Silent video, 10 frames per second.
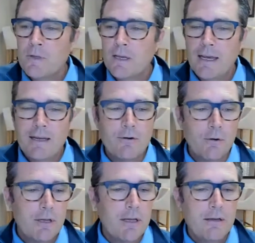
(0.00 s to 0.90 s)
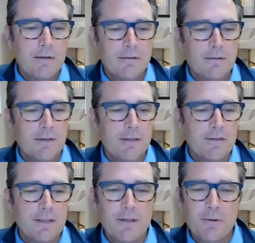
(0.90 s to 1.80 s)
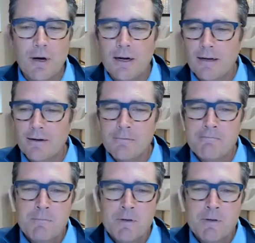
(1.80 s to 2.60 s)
Hey, Dorothy, good to see you on here.